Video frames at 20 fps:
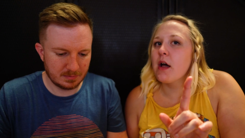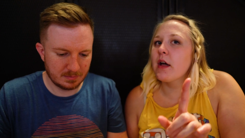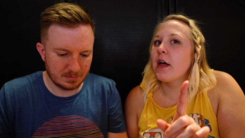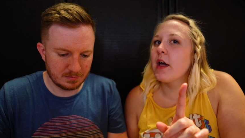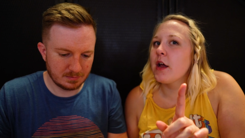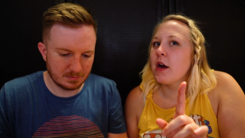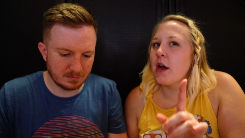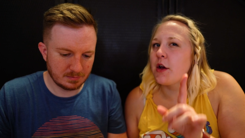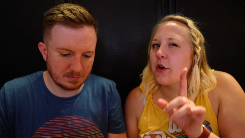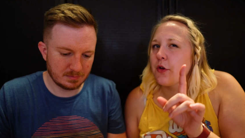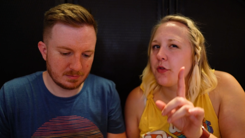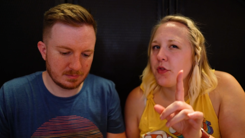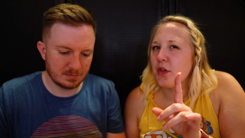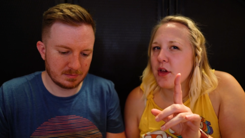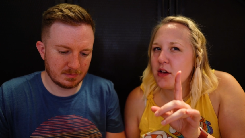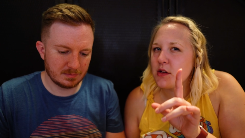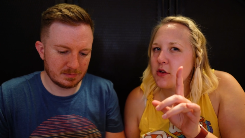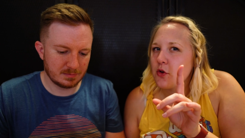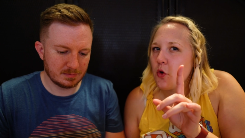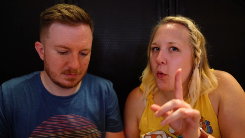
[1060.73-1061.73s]
Speaker 1: Again, I don't think
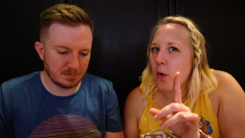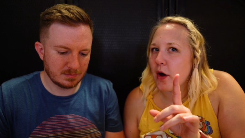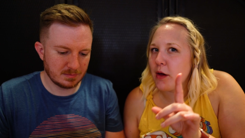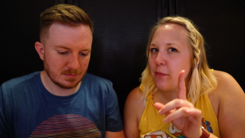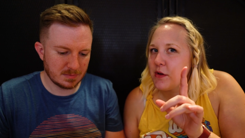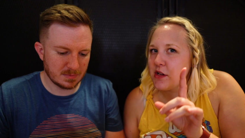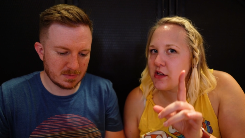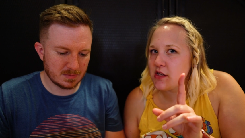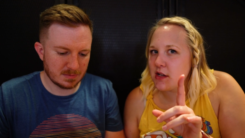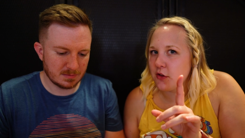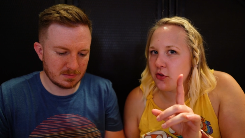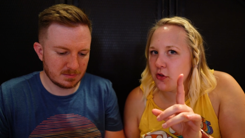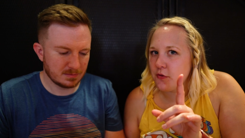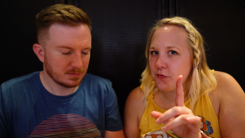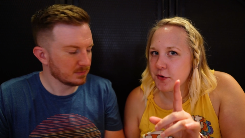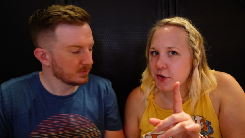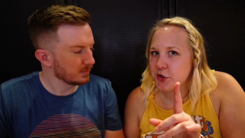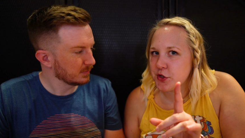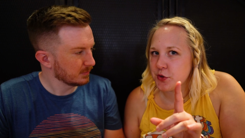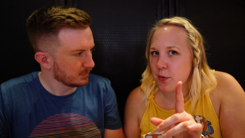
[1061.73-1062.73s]
it quite beats out the
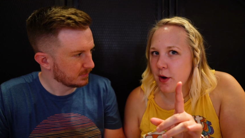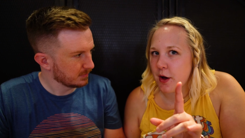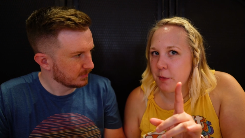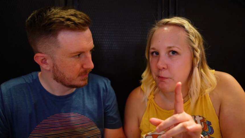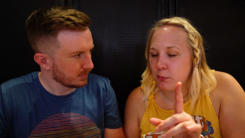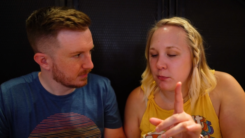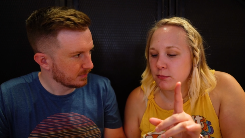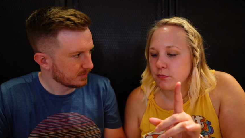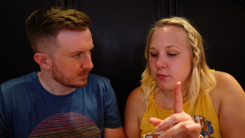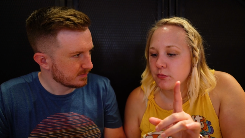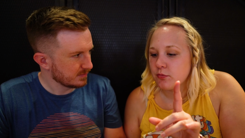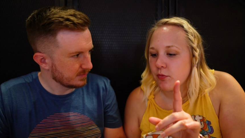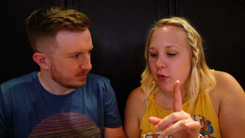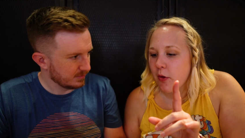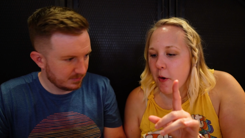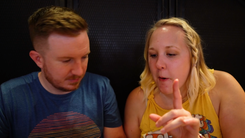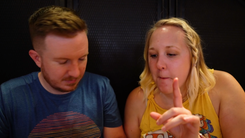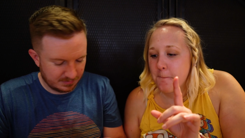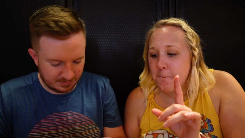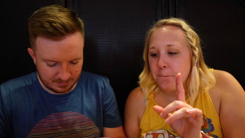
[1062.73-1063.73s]
first one.
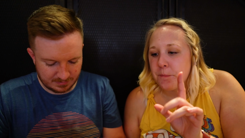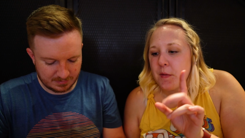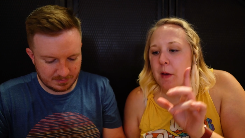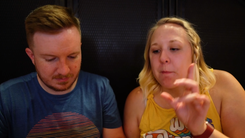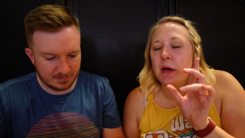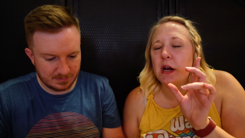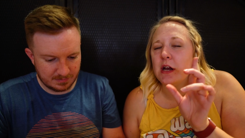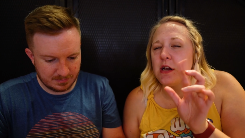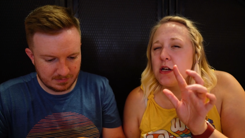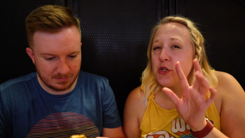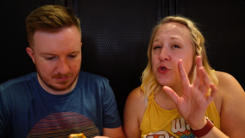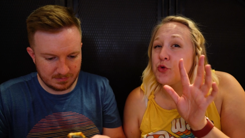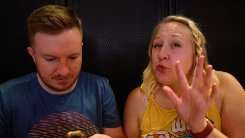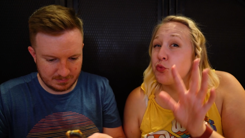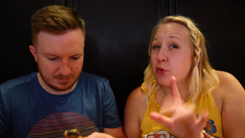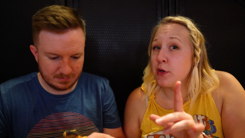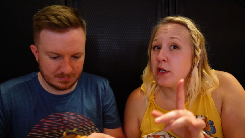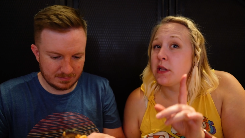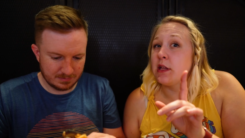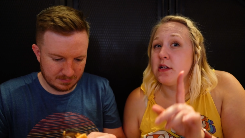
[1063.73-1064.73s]
But it is
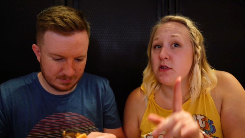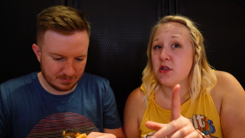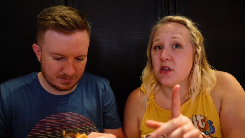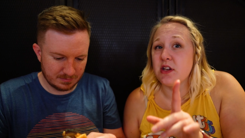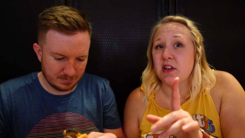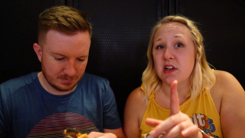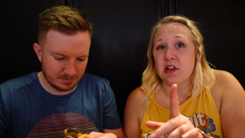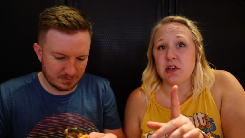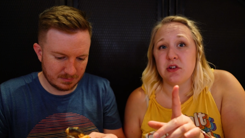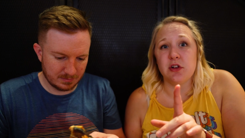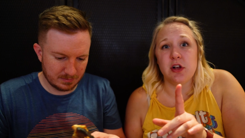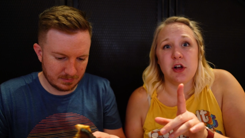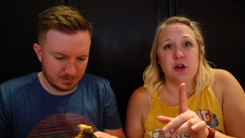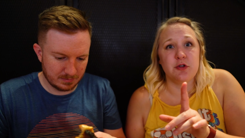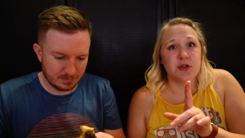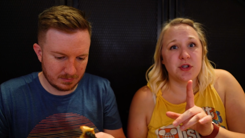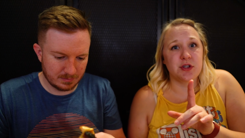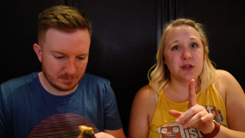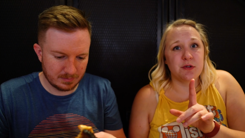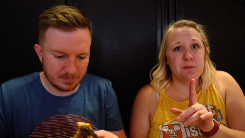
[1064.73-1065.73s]
really stinking
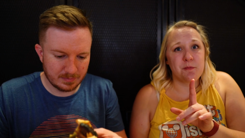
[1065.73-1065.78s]
close.